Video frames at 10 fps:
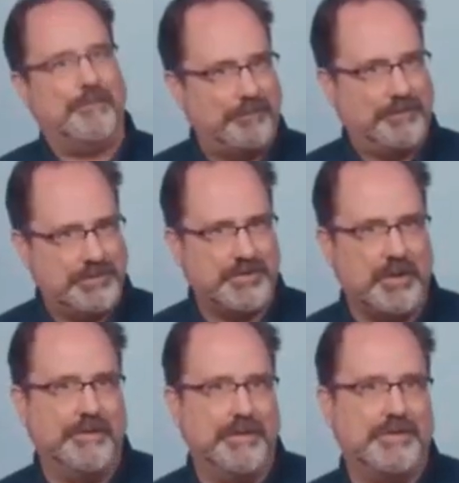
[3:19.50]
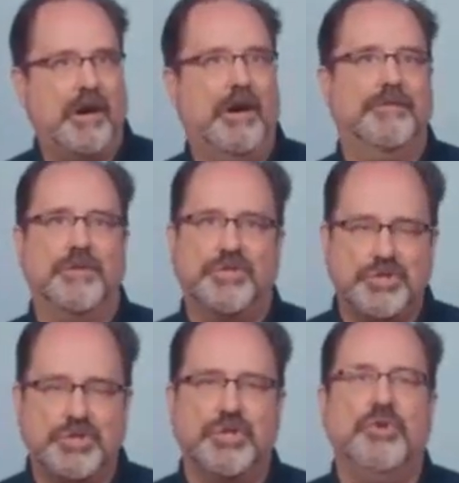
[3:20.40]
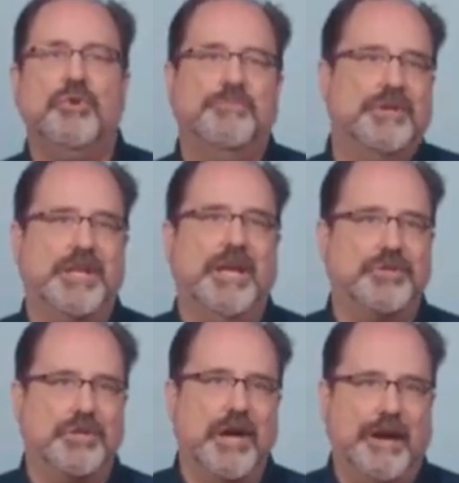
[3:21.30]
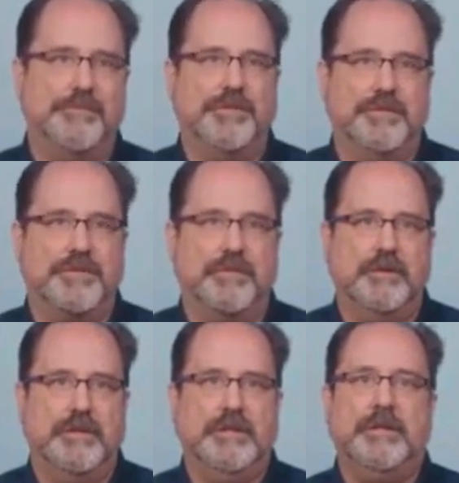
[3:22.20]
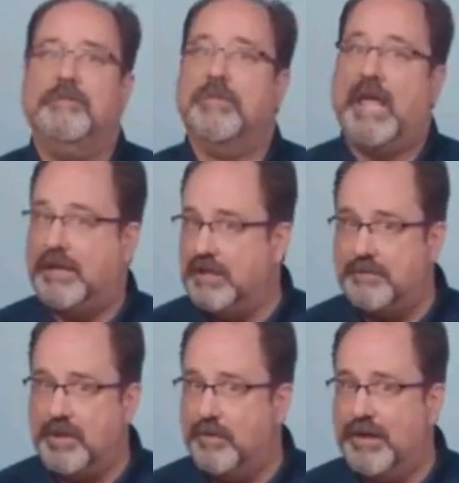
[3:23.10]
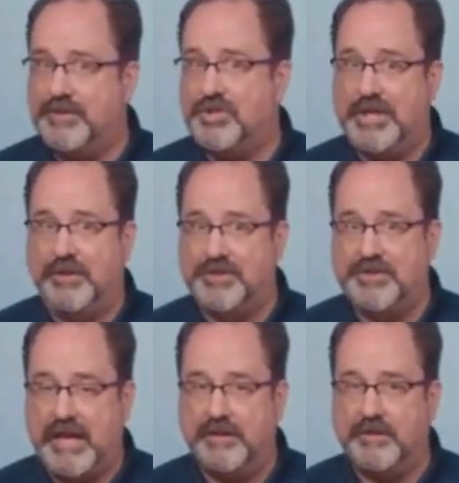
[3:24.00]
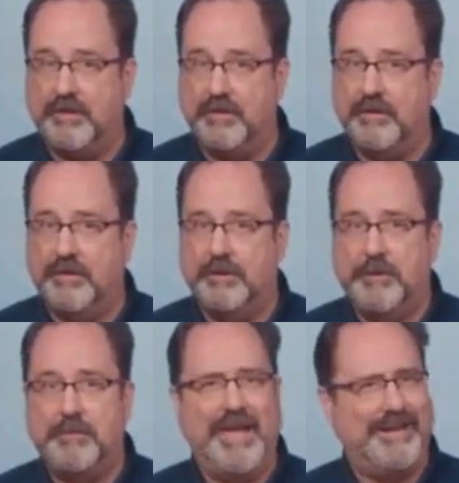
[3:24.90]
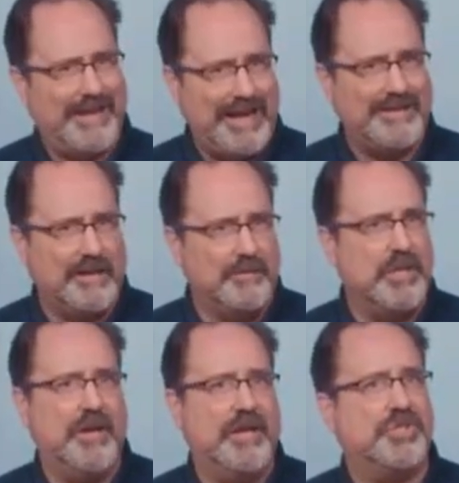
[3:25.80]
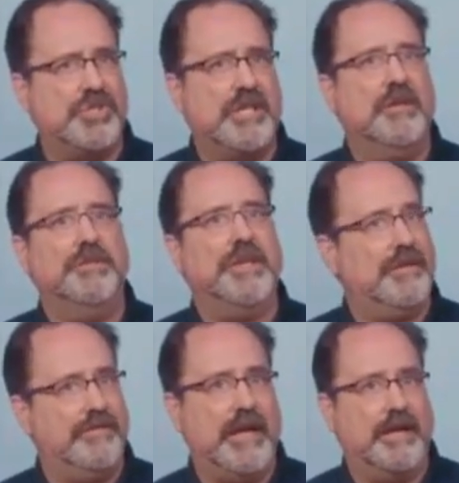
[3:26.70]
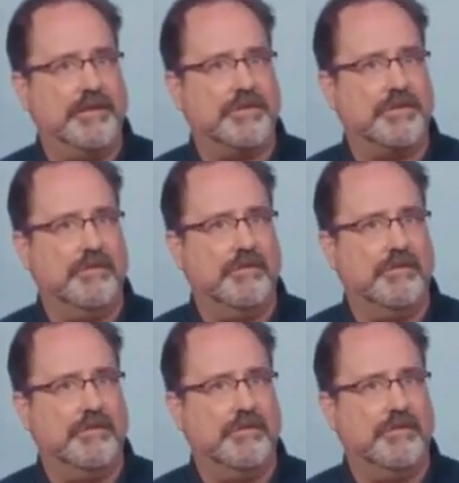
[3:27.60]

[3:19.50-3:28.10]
The service offers two protection options: AWS Shield Standard and AWS Shield Advanced.